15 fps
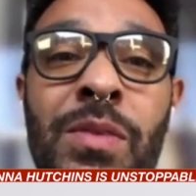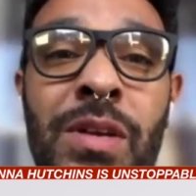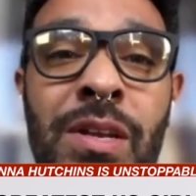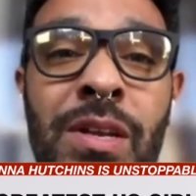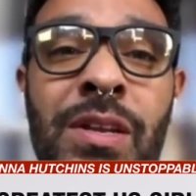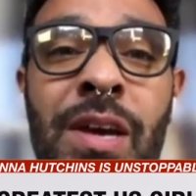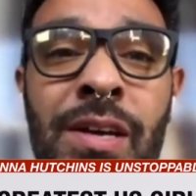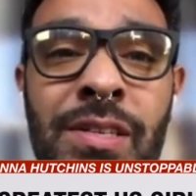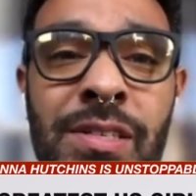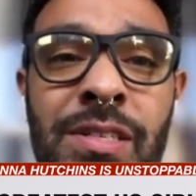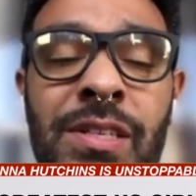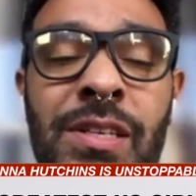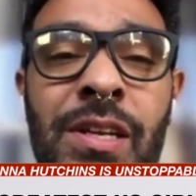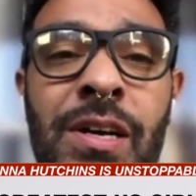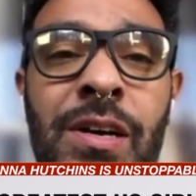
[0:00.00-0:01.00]
dominant?
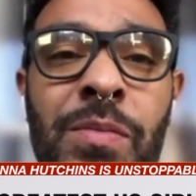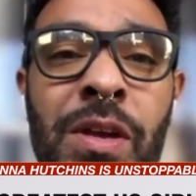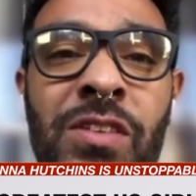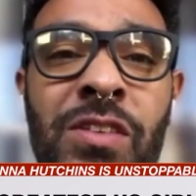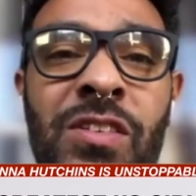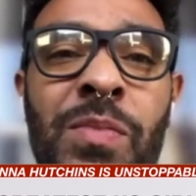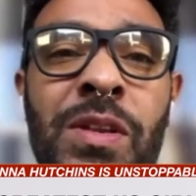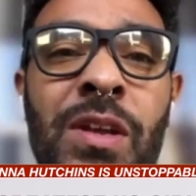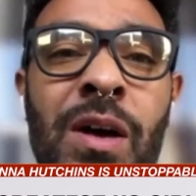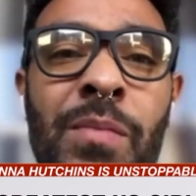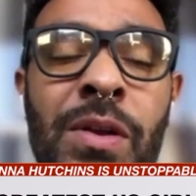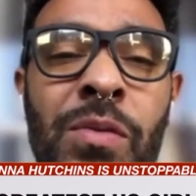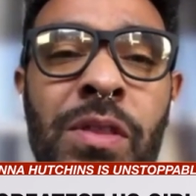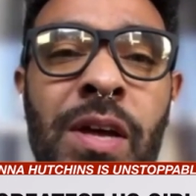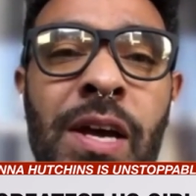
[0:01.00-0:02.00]
Yes. Uh, can she be
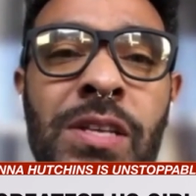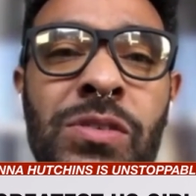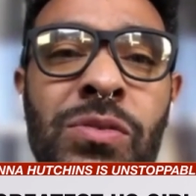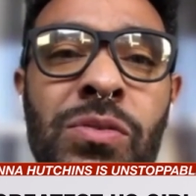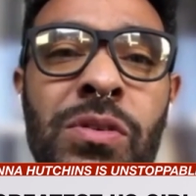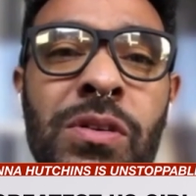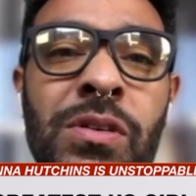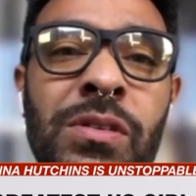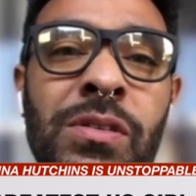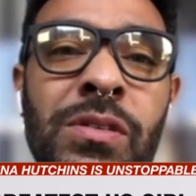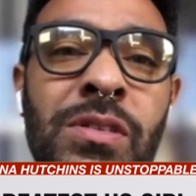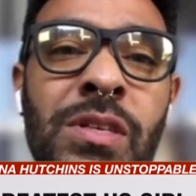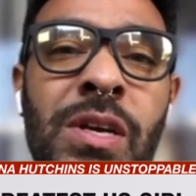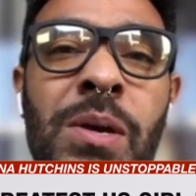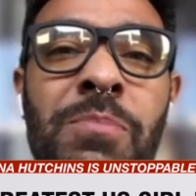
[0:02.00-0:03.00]
dominant with high school
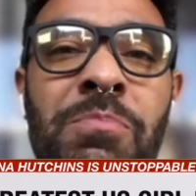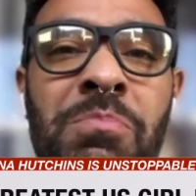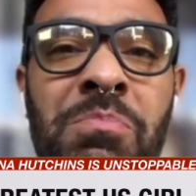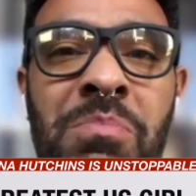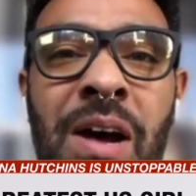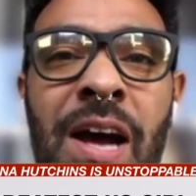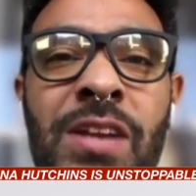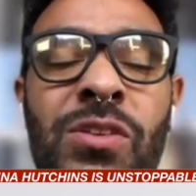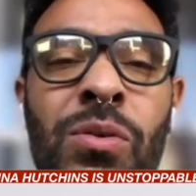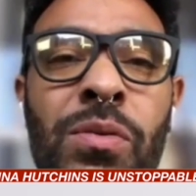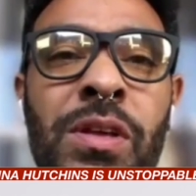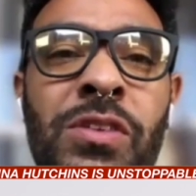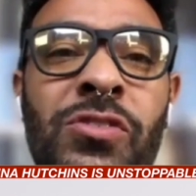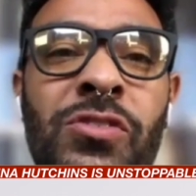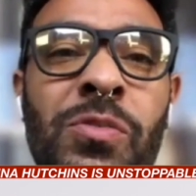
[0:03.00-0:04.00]
girls? I
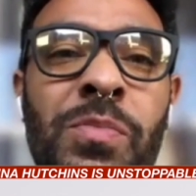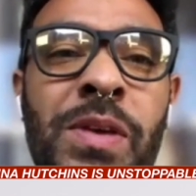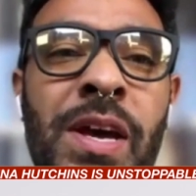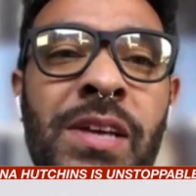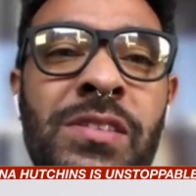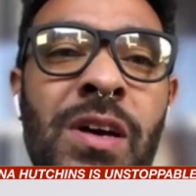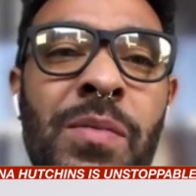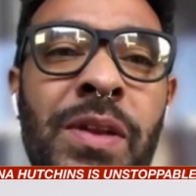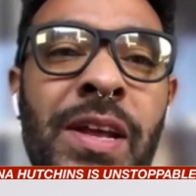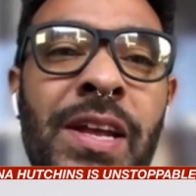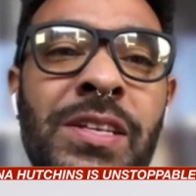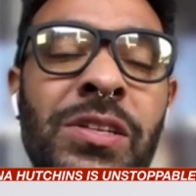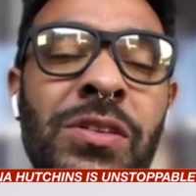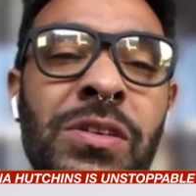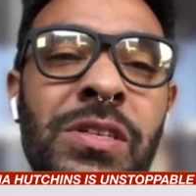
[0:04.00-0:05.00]
don't think she'll be as dominant as